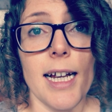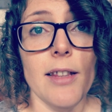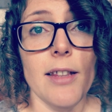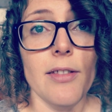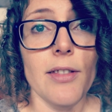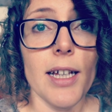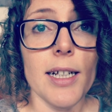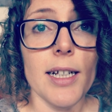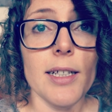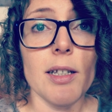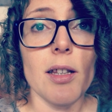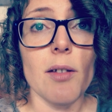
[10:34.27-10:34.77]
and
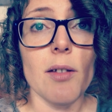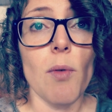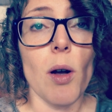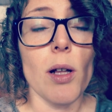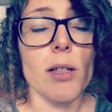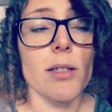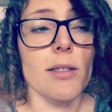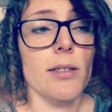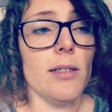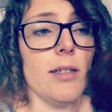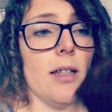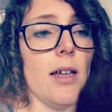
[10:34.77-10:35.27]
these are the
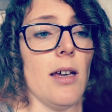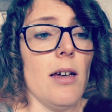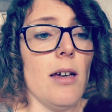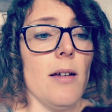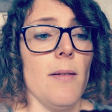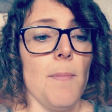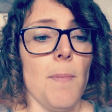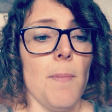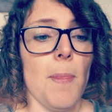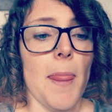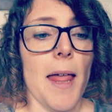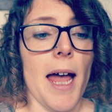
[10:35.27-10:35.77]
ones that
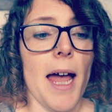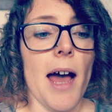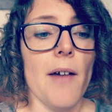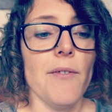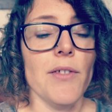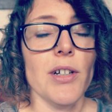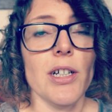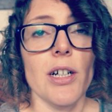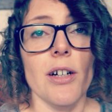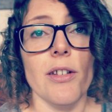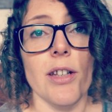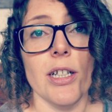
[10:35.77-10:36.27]

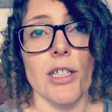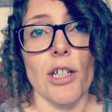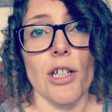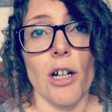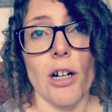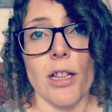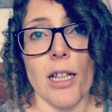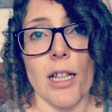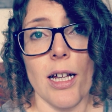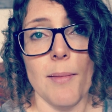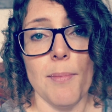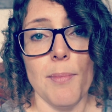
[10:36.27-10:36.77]
haven't got the
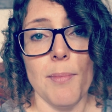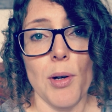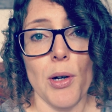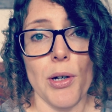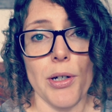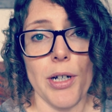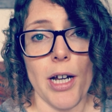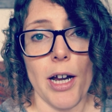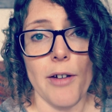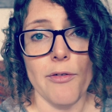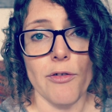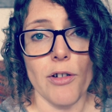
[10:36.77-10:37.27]
chocolate
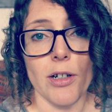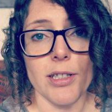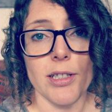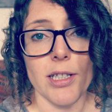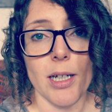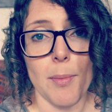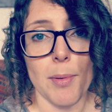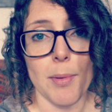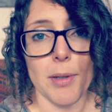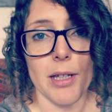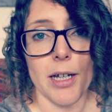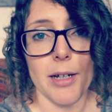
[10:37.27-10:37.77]
poured over on
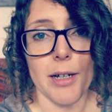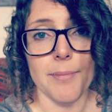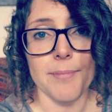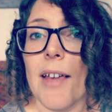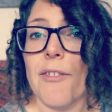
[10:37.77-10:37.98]
top of them.